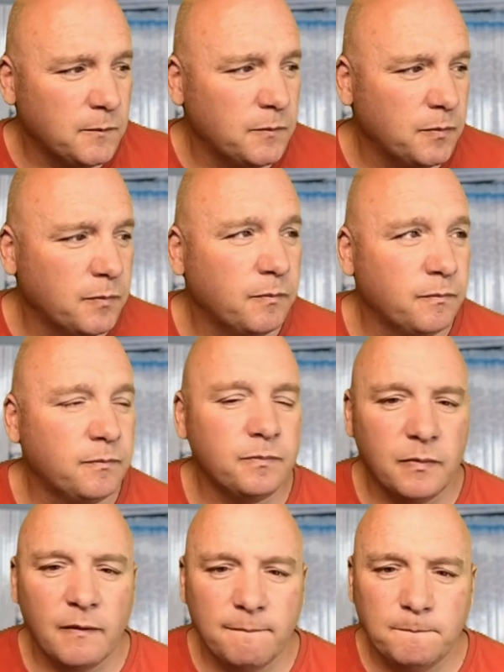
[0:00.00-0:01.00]

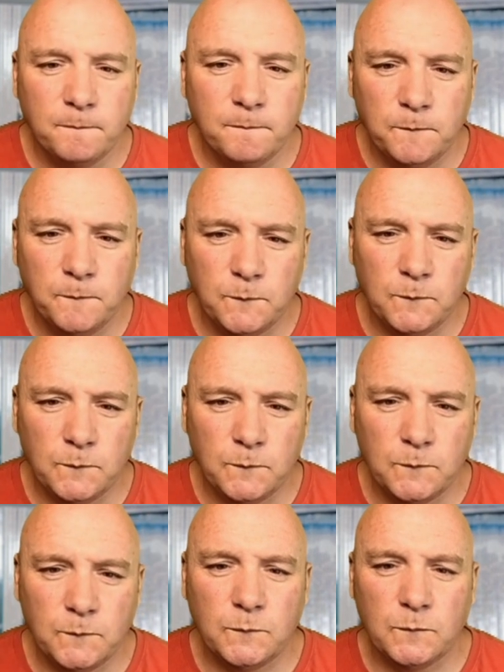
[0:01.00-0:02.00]

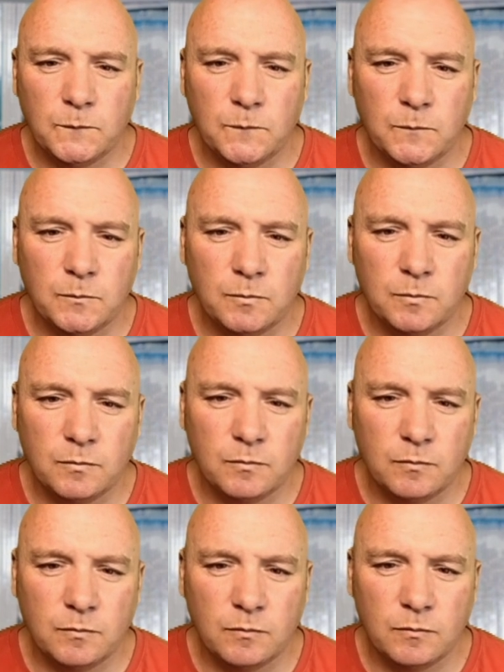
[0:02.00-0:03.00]

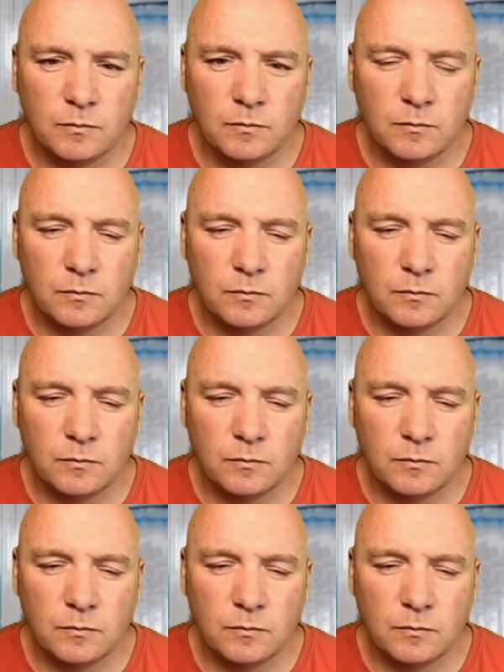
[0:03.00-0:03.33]
No words are spoken by the person on screen.